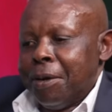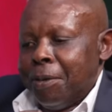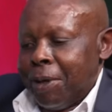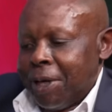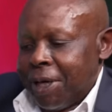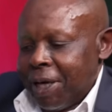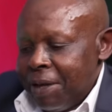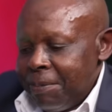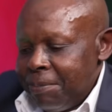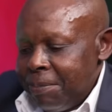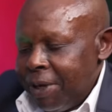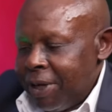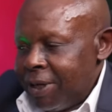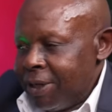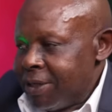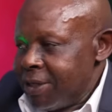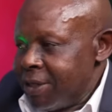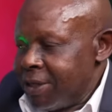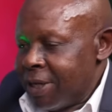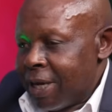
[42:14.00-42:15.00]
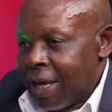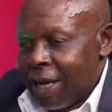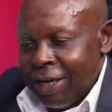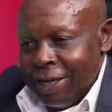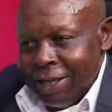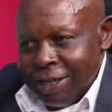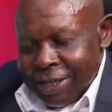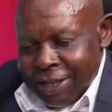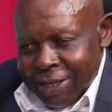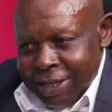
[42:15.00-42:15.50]
What happened in
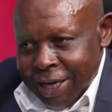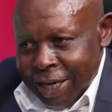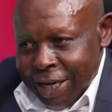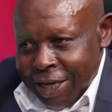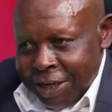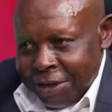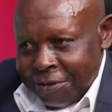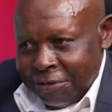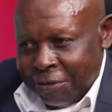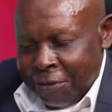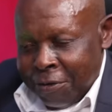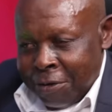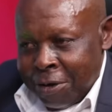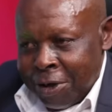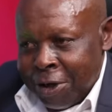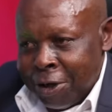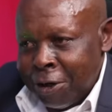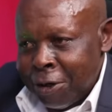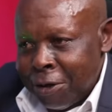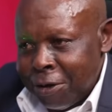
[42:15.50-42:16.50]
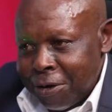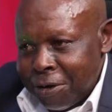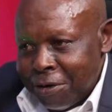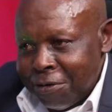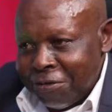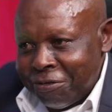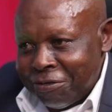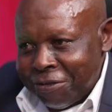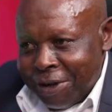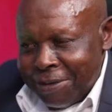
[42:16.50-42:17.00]
1994, a lot
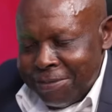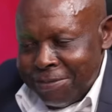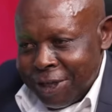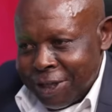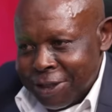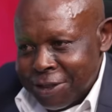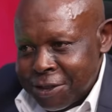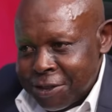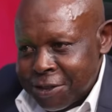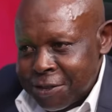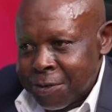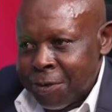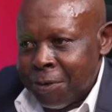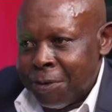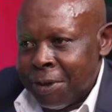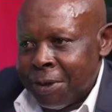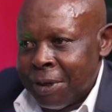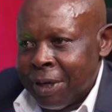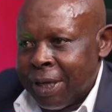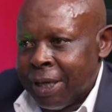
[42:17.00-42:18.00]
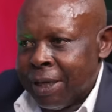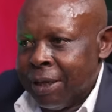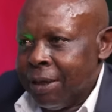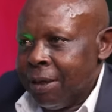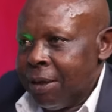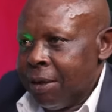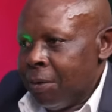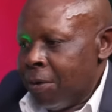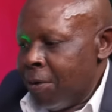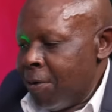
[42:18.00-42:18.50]
of farmers who, were,
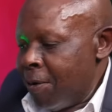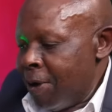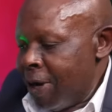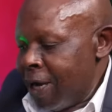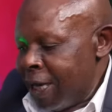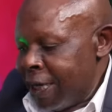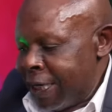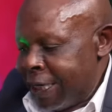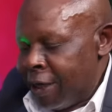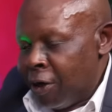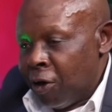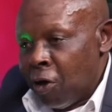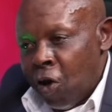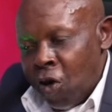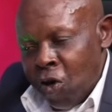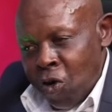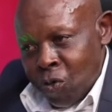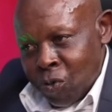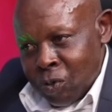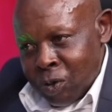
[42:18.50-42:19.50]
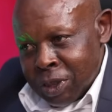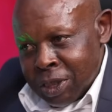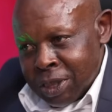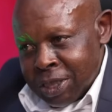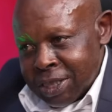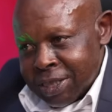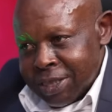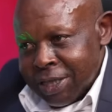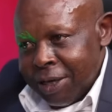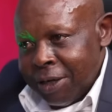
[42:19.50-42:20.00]
who had
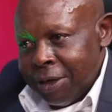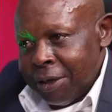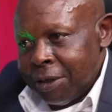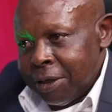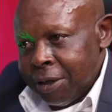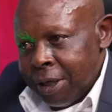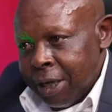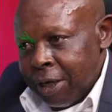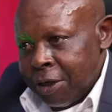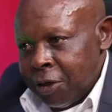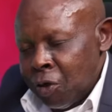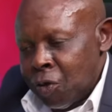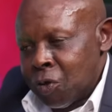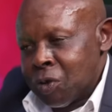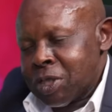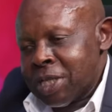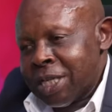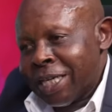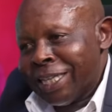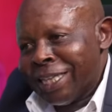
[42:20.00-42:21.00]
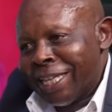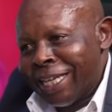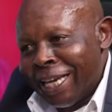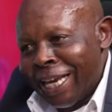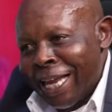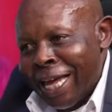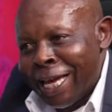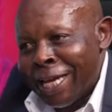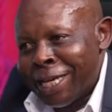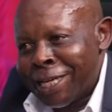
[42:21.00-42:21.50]
loans uh, using the
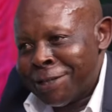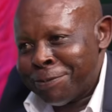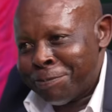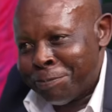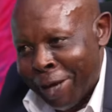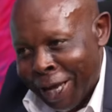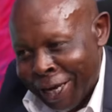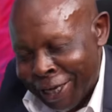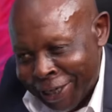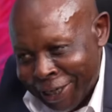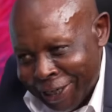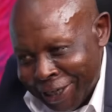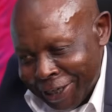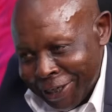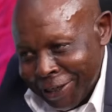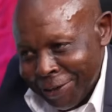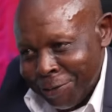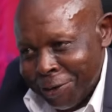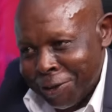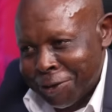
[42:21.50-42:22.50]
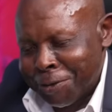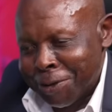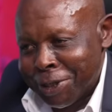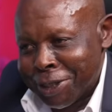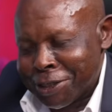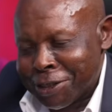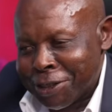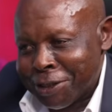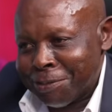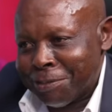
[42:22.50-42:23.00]
land bank, which
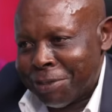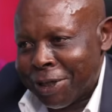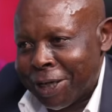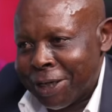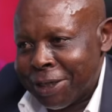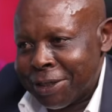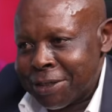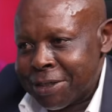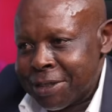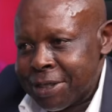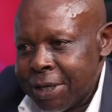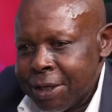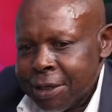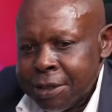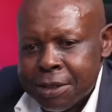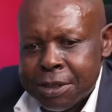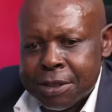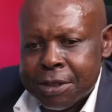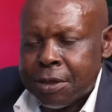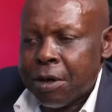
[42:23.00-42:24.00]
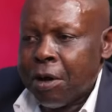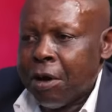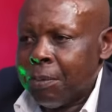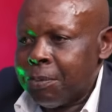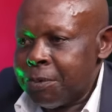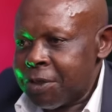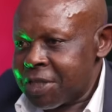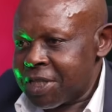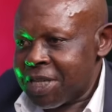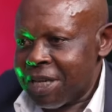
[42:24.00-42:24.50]
was in place,
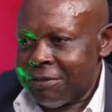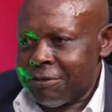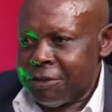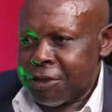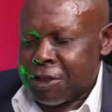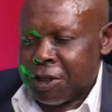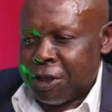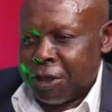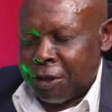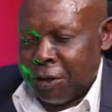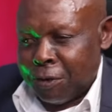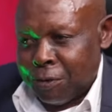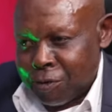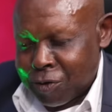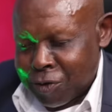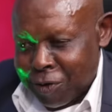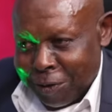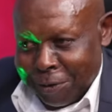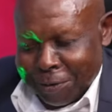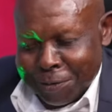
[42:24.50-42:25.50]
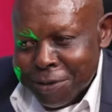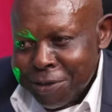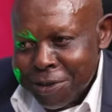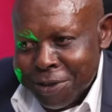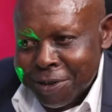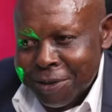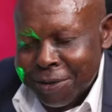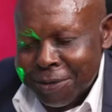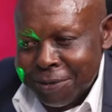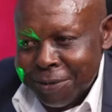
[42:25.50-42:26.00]
stopped servicing those loans.
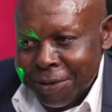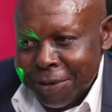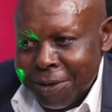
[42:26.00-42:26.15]
Mm-hmm.